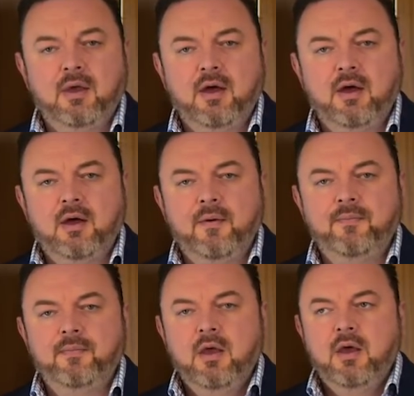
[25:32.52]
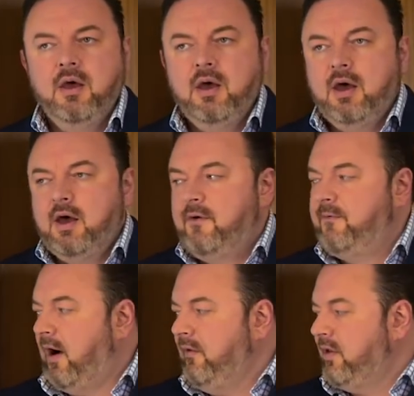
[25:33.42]

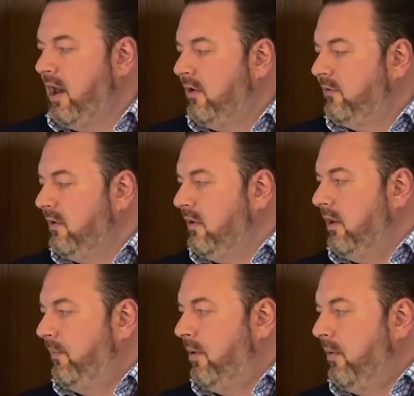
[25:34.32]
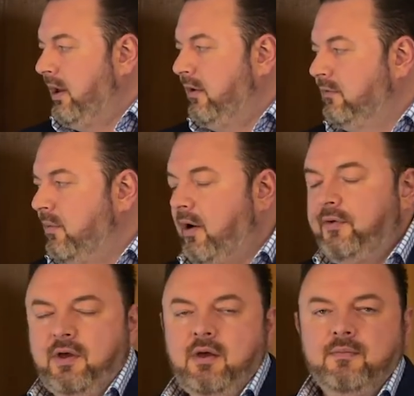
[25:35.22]
$5,000 per week is
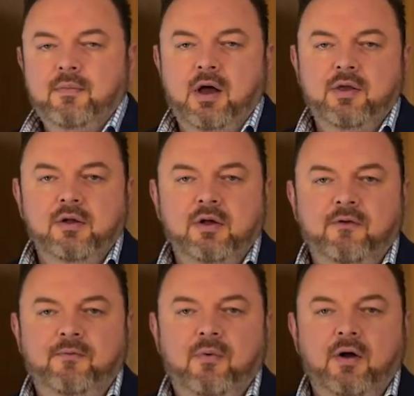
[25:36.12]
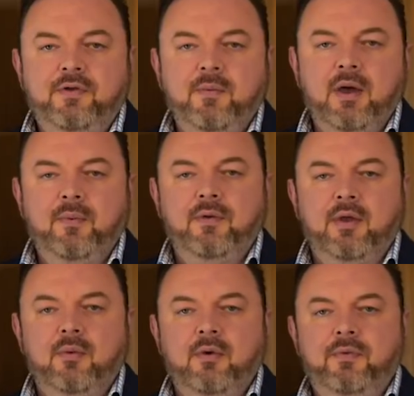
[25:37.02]
wealthy. I know a lot of wealthy people
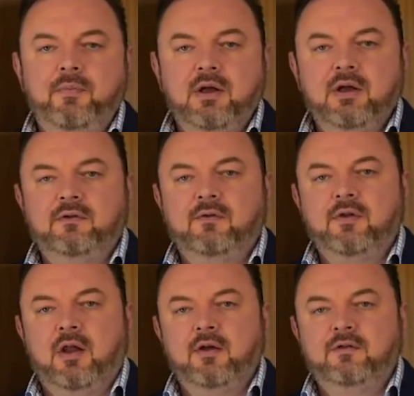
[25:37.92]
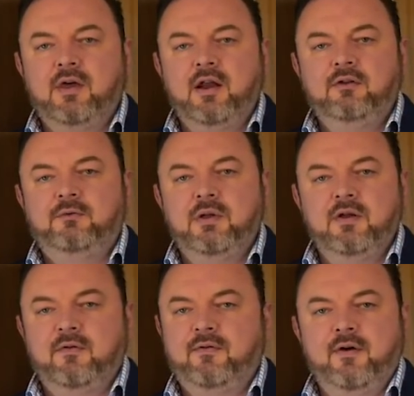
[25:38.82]
that are worth millions of dollars. They don't spend
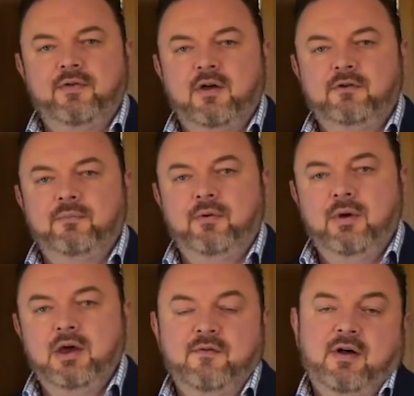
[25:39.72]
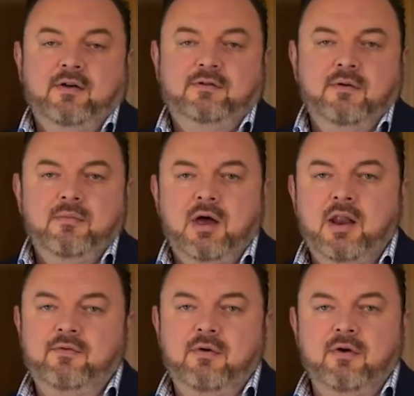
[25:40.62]
over $5,000 per week. I've asked them
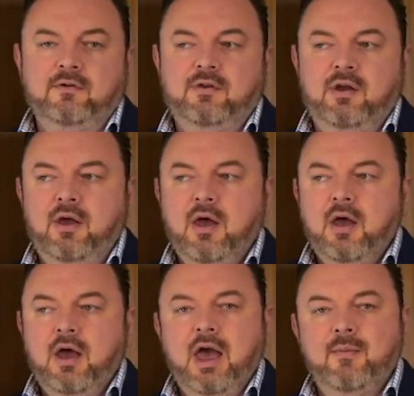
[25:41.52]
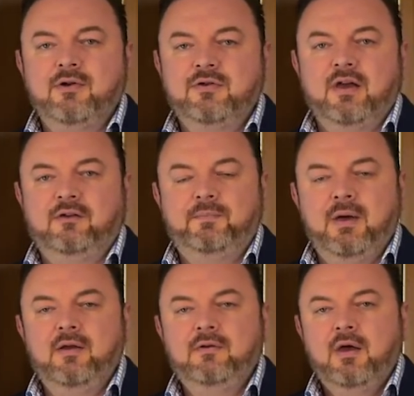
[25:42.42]
out of curiosity how much they
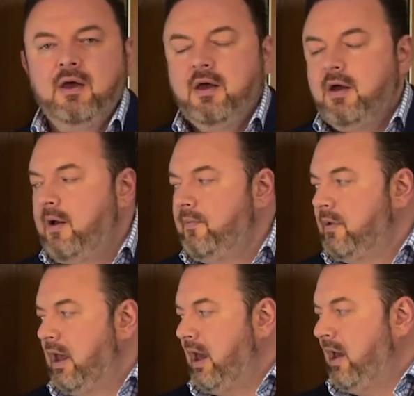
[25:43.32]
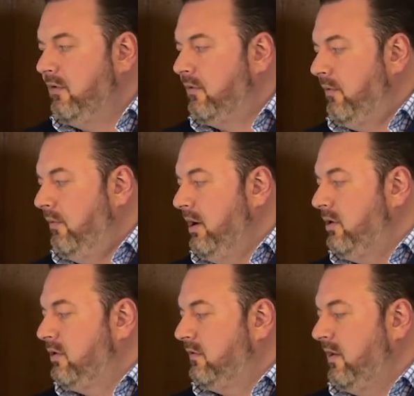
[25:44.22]
spend. And
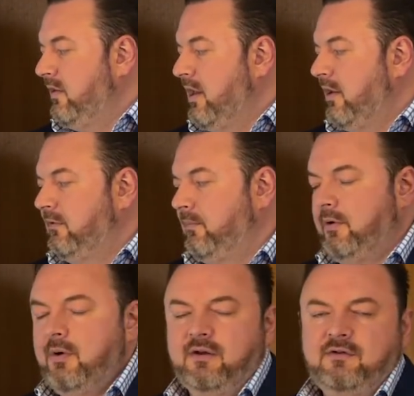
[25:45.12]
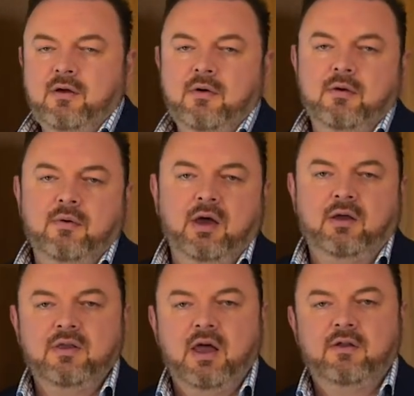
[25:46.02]
rich, $10,000 per week. 10 grand a
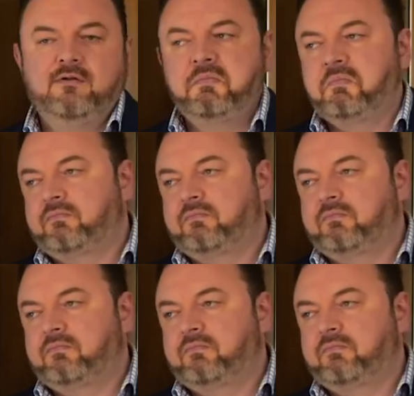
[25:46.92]
week net.